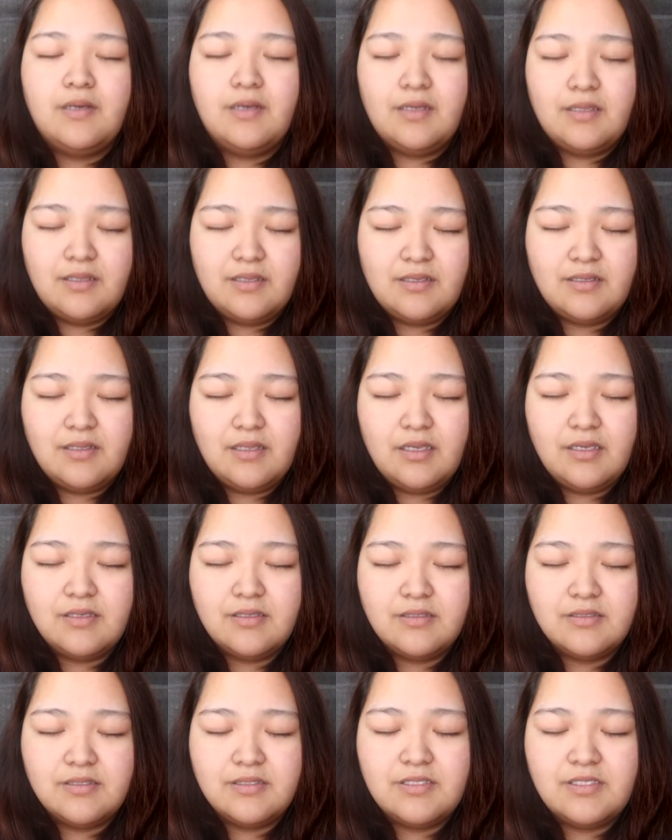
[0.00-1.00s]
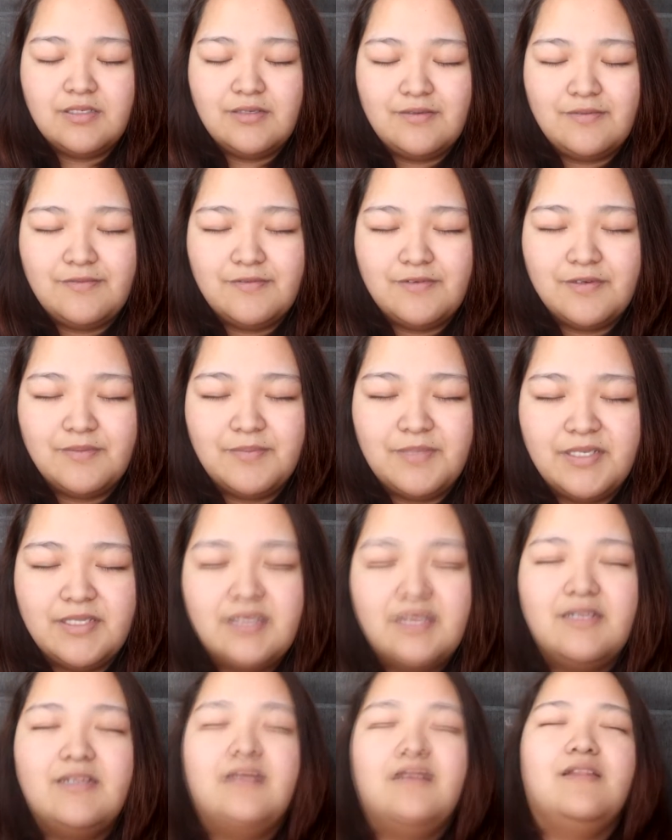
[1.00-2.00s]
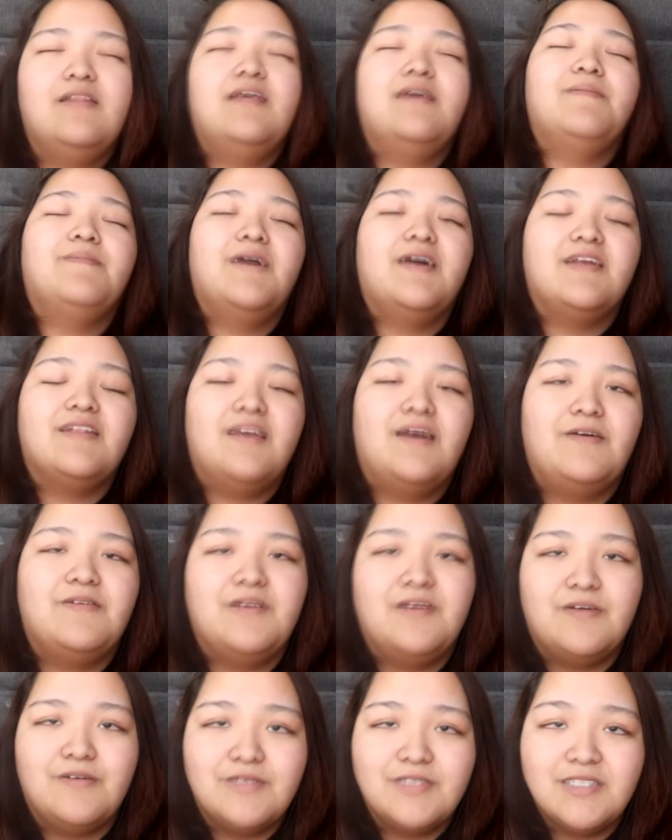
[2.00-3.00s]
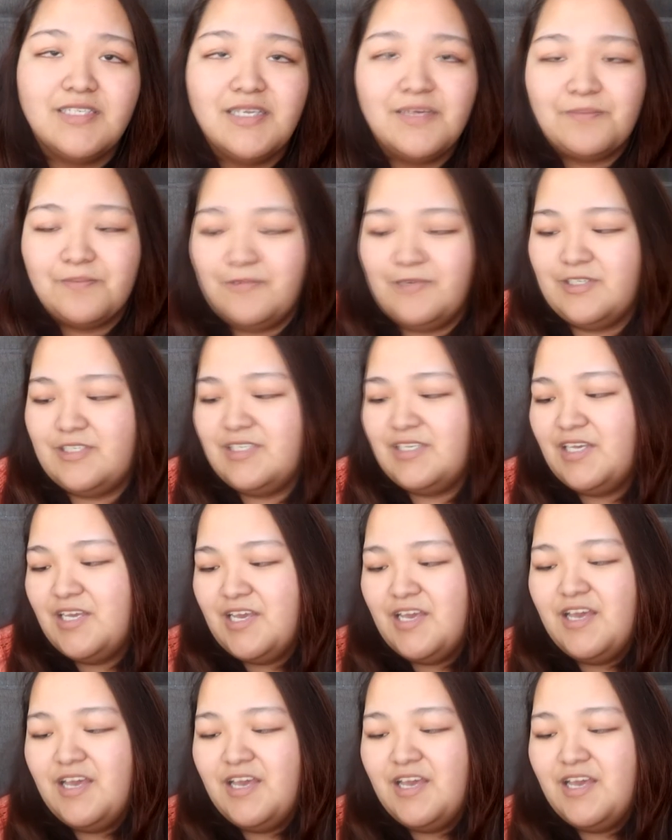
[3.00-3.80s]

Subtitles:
and then like chill for a bit, and then lay back down and go to sleep, which